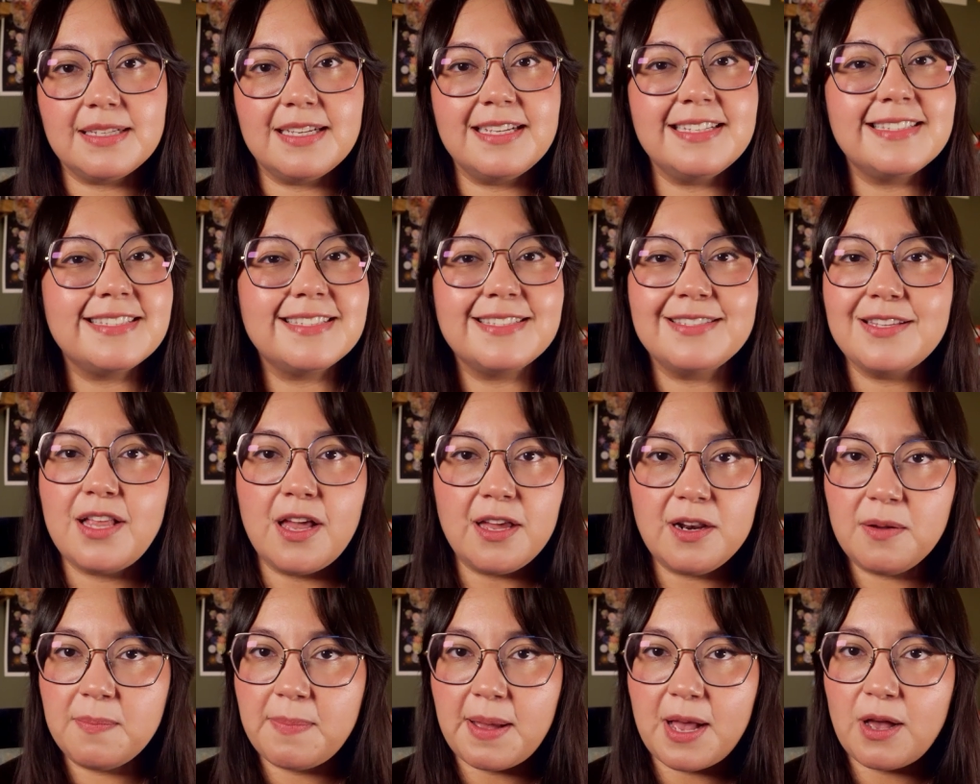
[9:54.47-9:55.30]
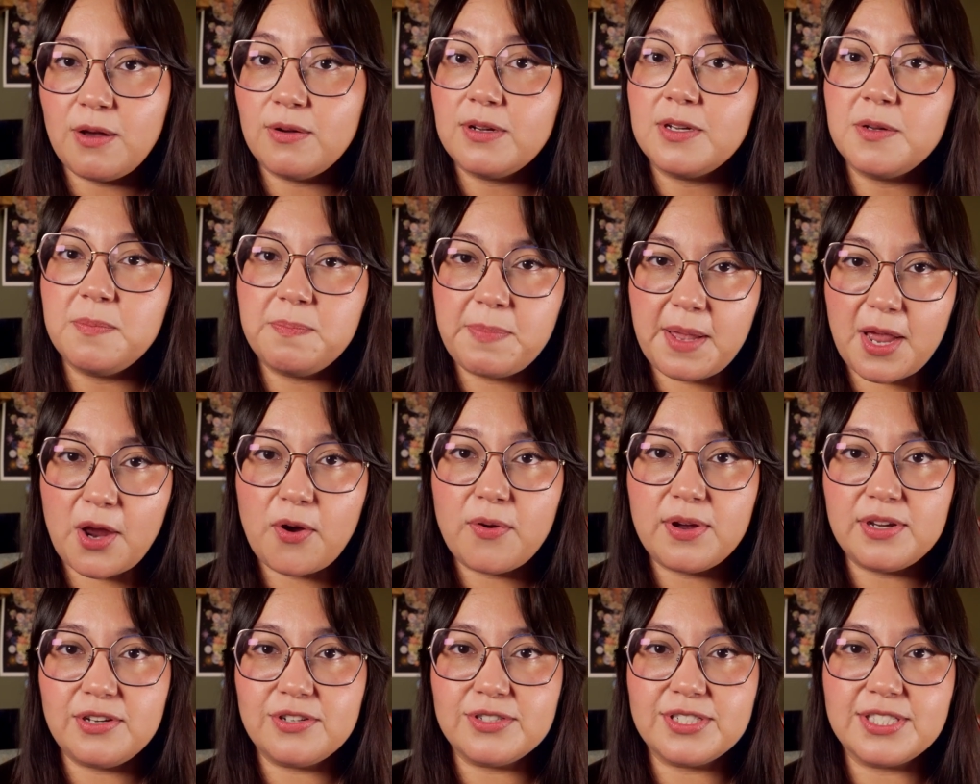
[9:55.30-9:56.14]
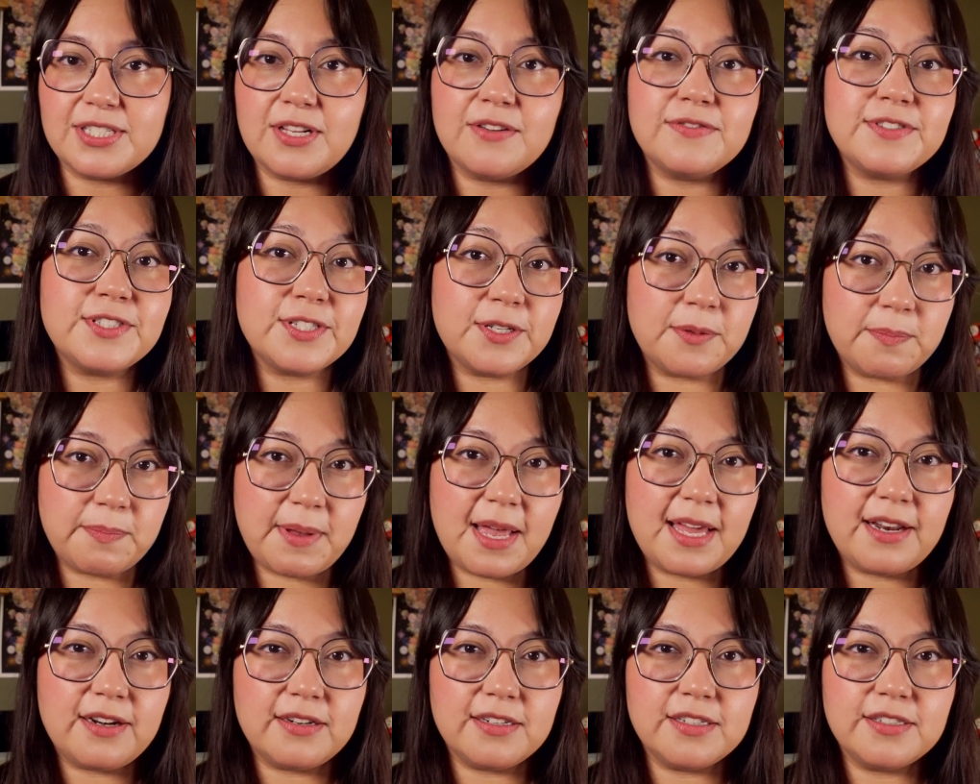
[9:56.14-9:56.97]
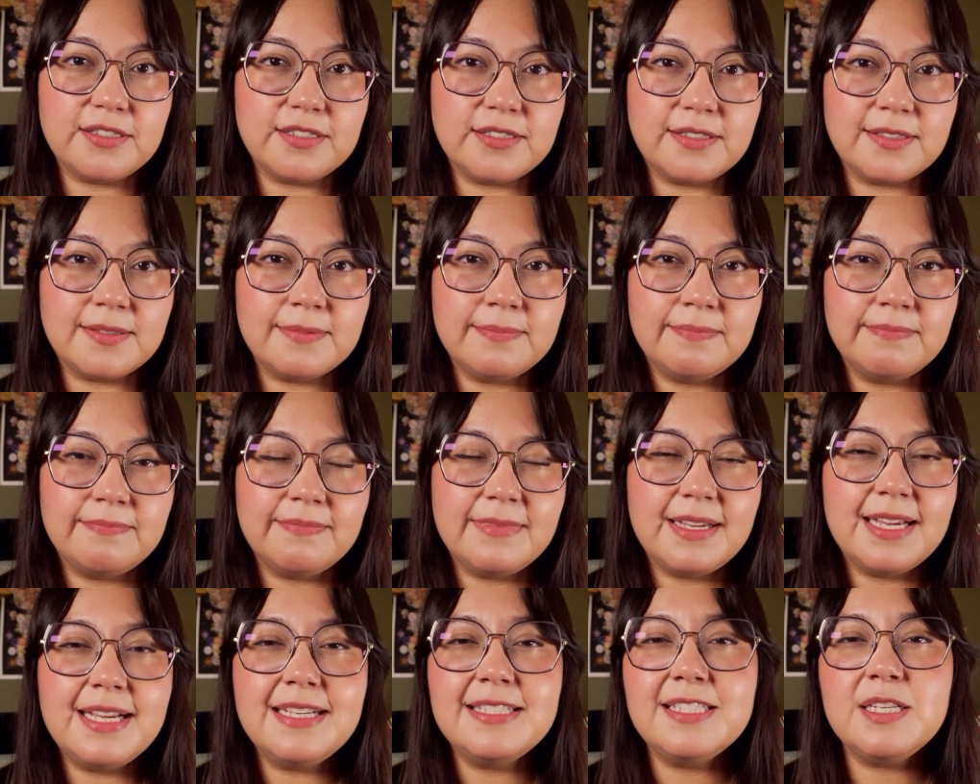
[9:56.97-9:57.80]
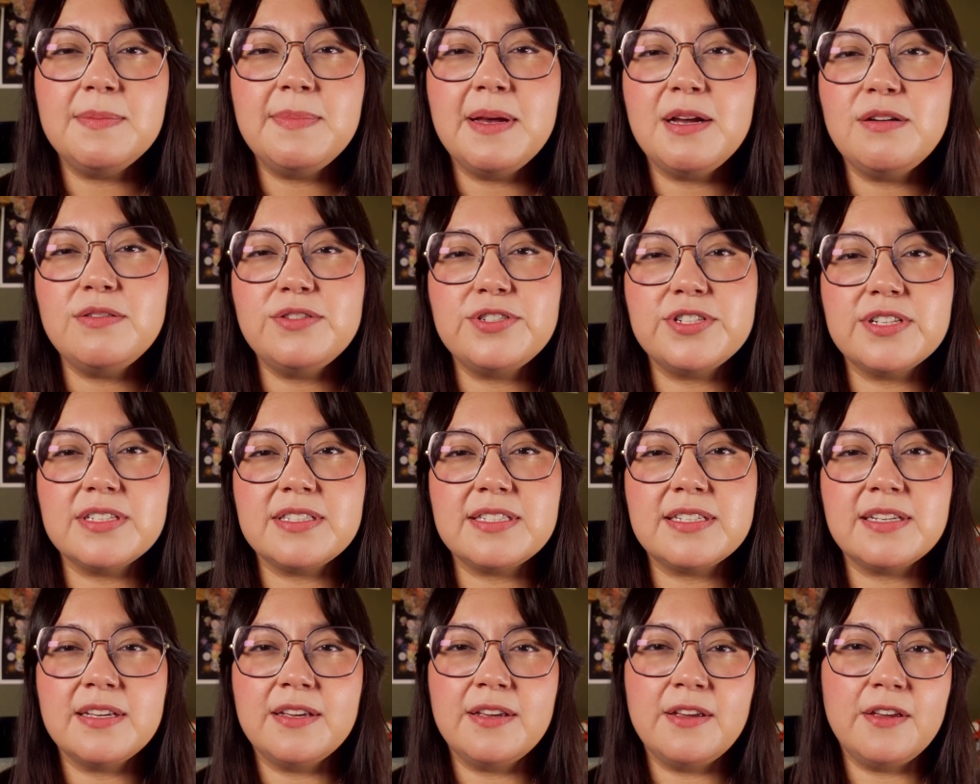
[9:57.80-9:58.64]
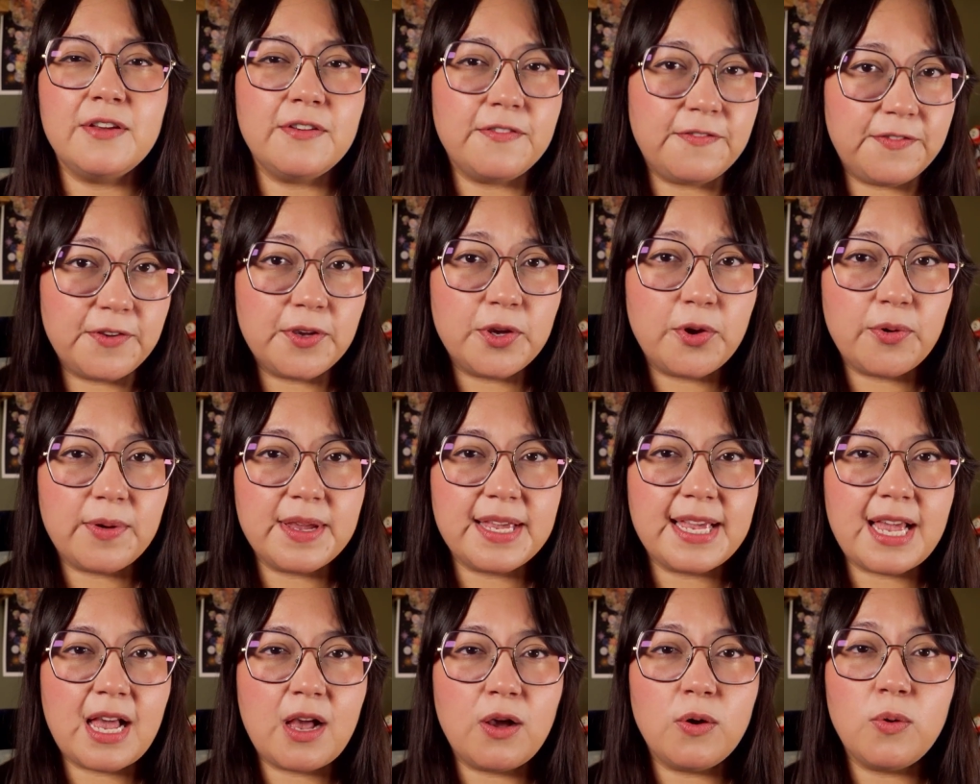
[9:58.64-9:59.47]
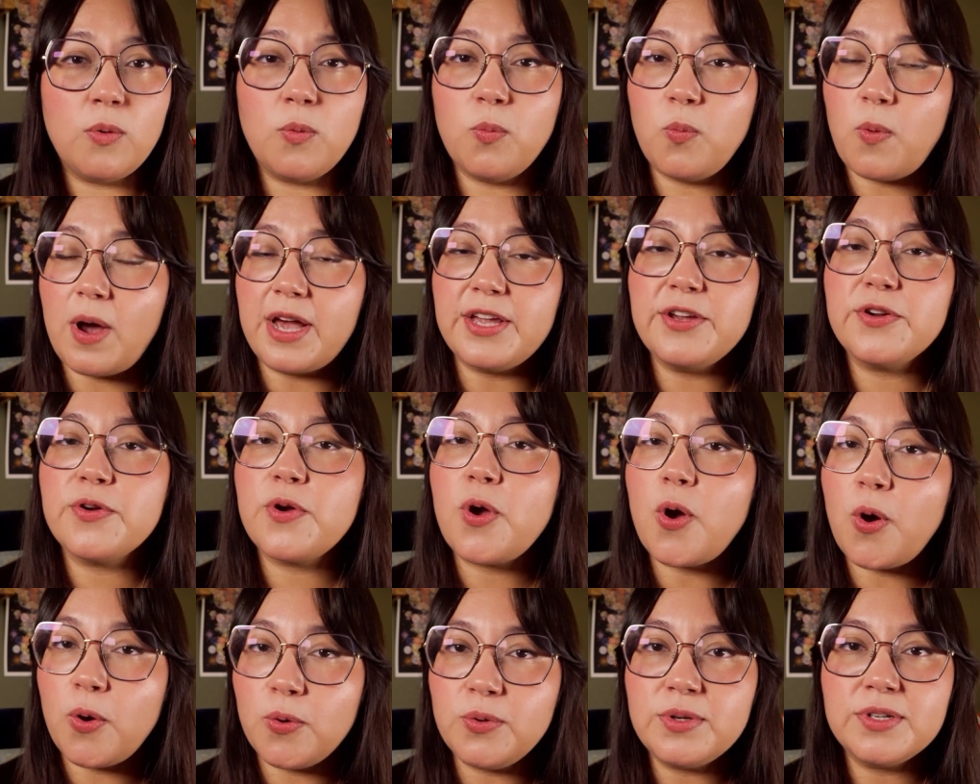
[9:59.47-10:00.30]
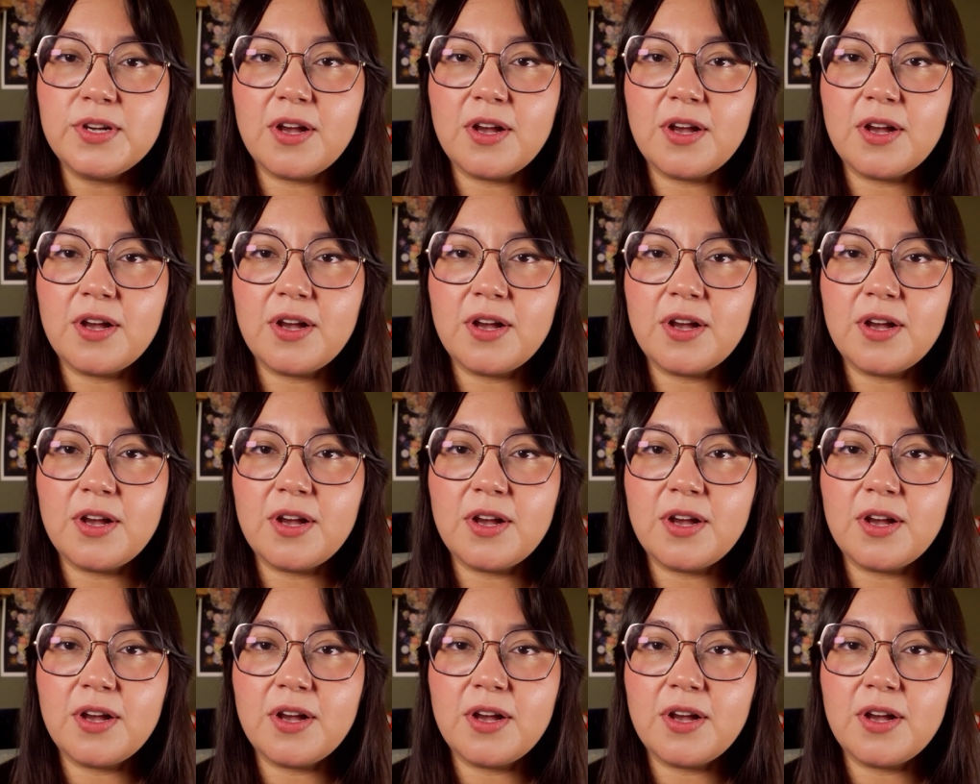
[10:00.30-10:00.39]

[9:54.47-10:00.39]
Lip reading: it's not about comparing yourself to competitors. It's about just figuring out why your own